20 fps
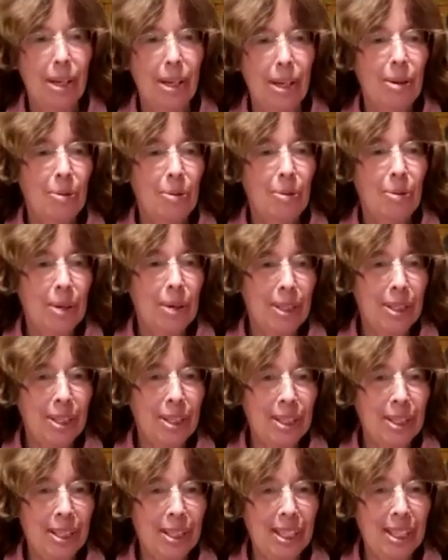What does it
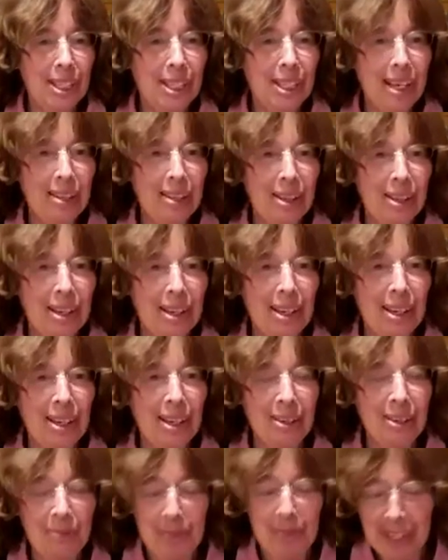say there?